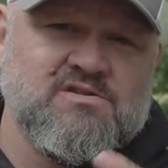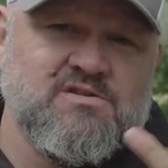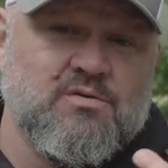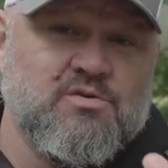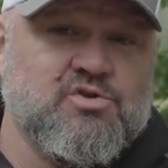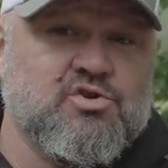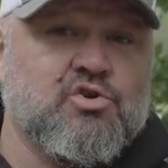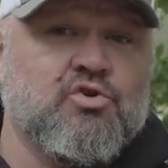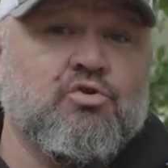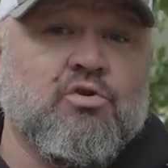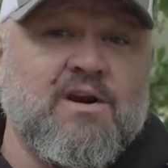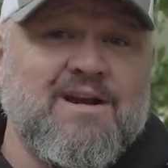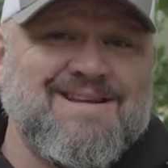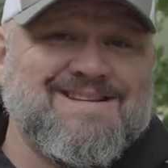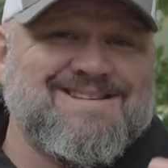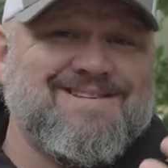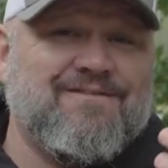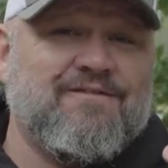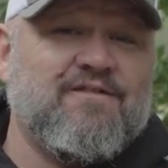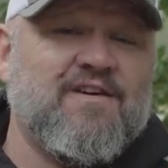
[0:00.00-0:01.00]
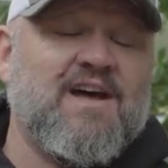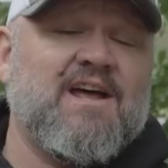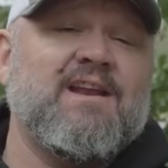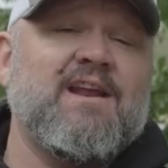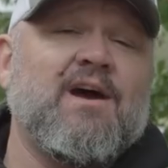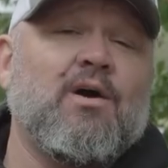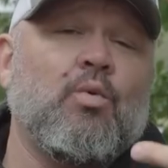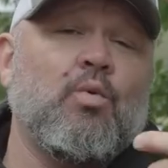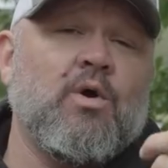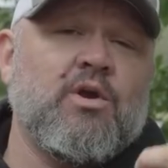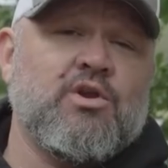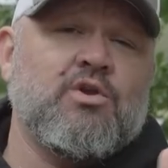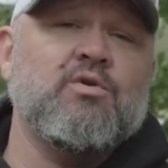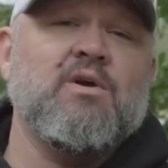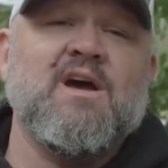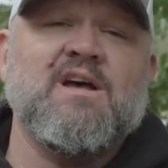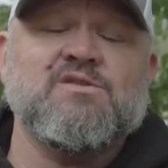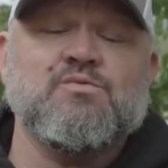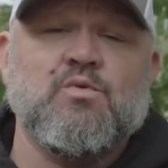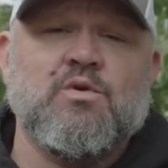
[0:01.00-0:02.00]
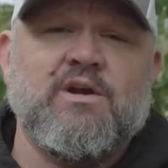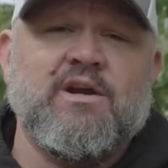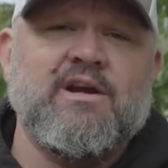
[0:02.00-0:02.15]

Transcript: So it's great to find out what you guys want